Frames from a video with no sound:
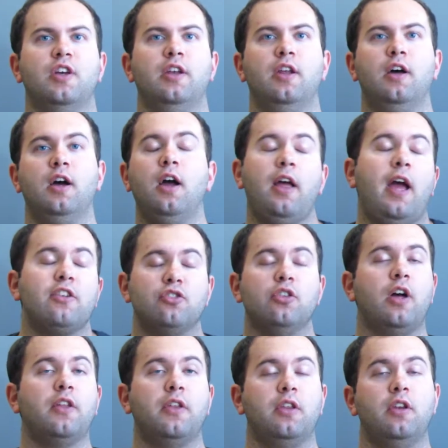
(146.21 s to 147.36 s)
And I actually
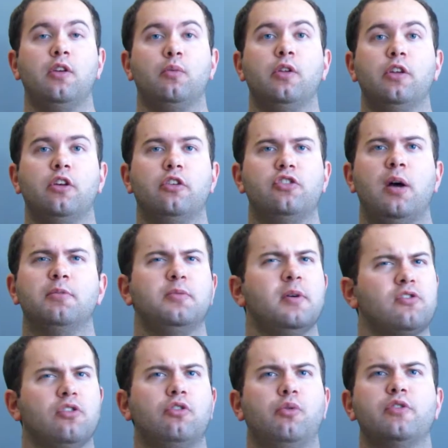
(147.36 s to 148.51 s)
thought they did a really good job,
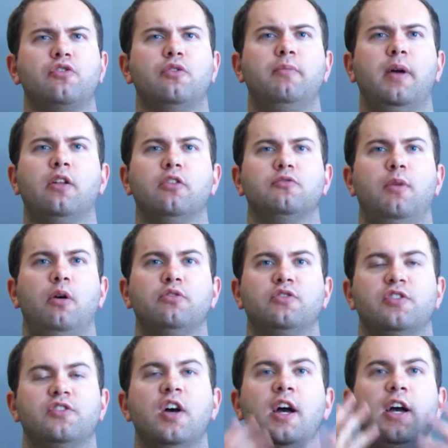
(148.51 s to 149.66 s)
especially Christian Bale as
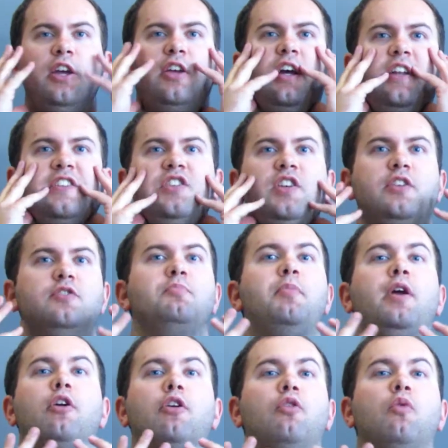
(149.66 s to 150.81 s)
Moses. You kind of see his
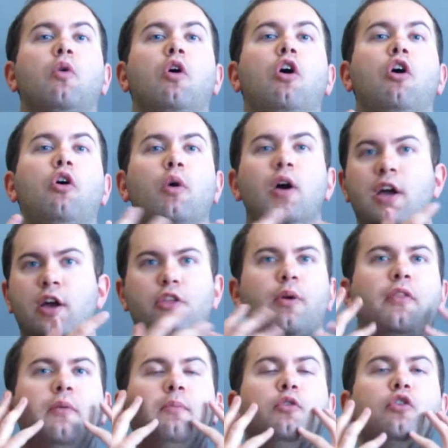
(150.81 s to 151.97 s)
beard grow
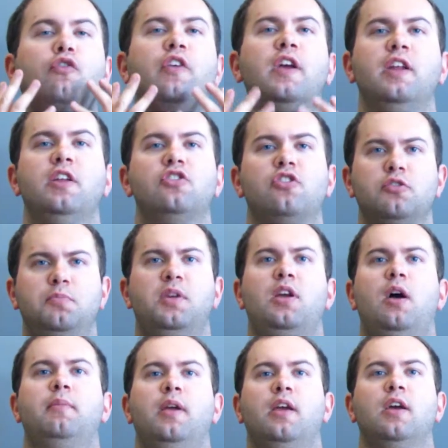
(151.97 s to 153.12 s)
throughout the movie, and he starts
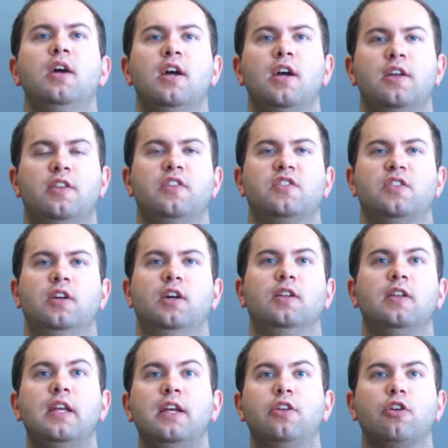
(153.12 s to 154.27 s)
becoming this
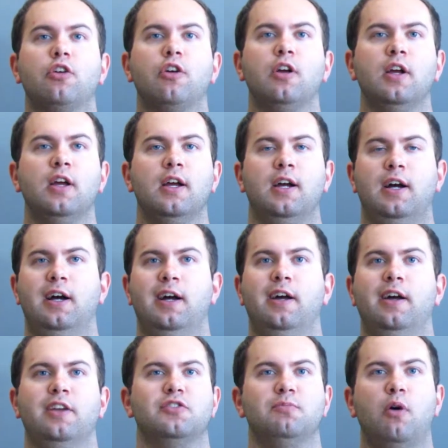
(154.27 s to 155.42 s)
leader
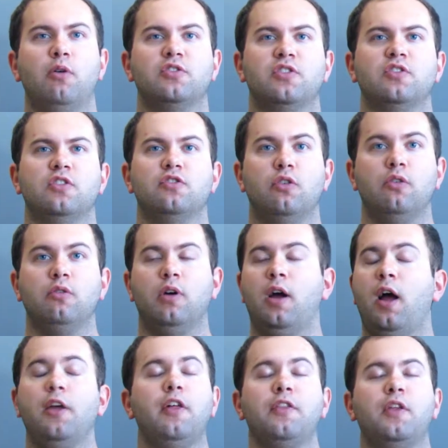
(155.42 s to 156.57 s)
as Moses. And so
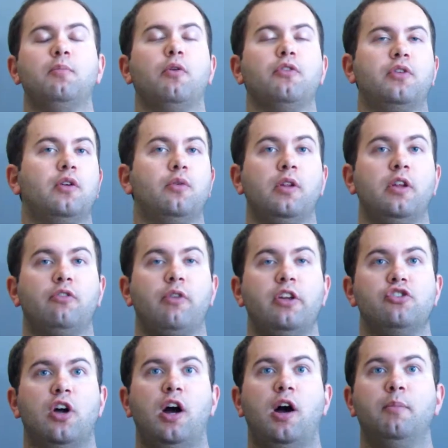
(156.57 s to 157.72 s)
I thought they both did a really great
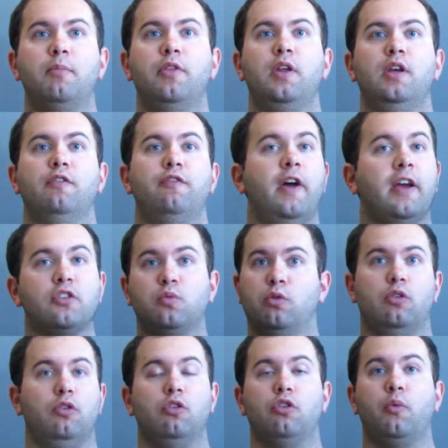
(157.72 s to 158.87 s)
job. The effects
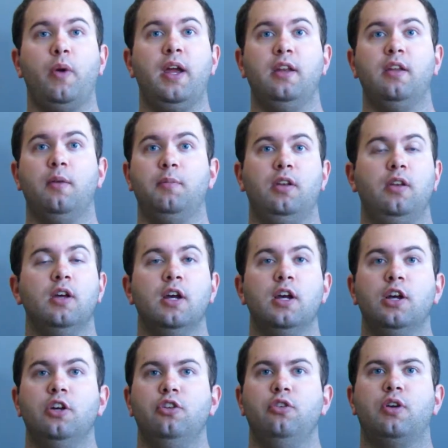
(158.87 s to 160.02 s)
were great. I mean,
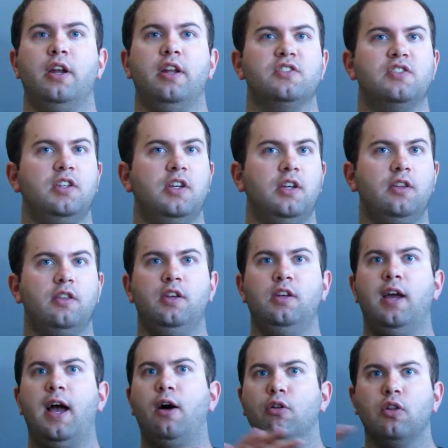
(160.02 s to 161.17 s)
you kind of see
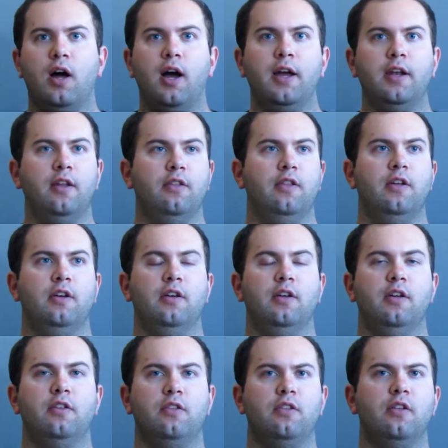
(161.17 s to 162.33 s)
the outline and
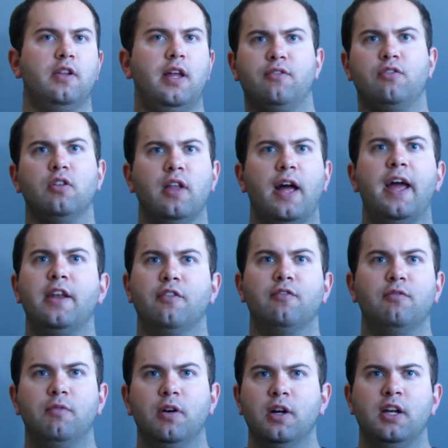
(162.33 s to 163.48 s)
the lay of the land of
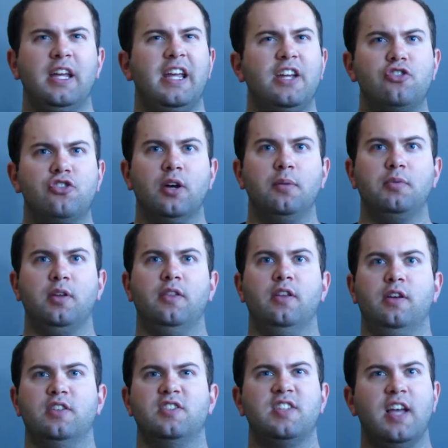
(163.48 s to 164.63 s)
Egypt and
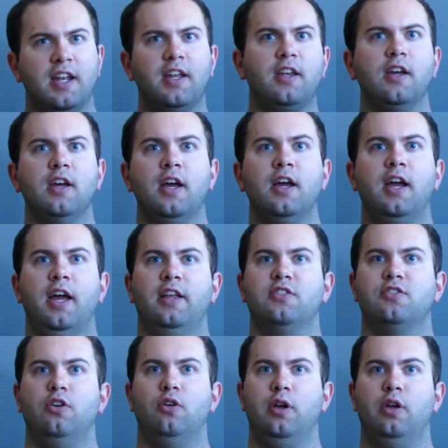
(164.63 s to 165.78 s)
the setting, and
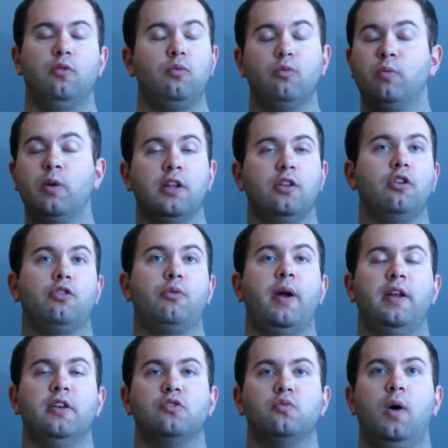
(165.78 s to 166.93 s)
so it really looked
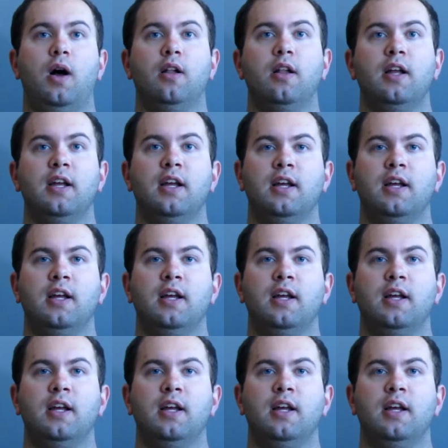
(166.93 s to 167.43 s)
great as well.